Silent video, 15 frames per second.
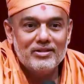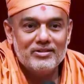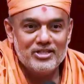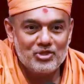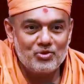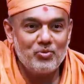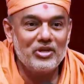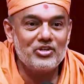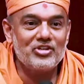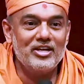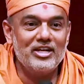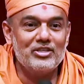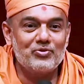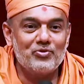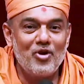This
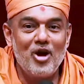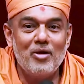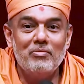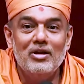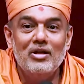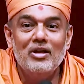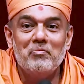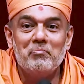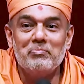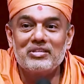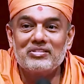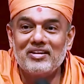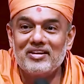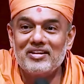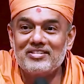question is from
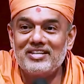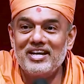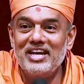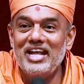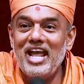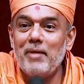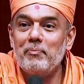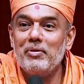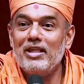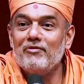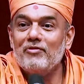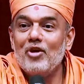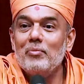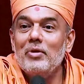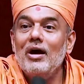misunderstanding
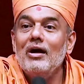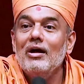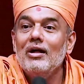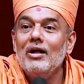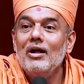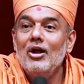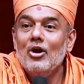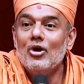happening from a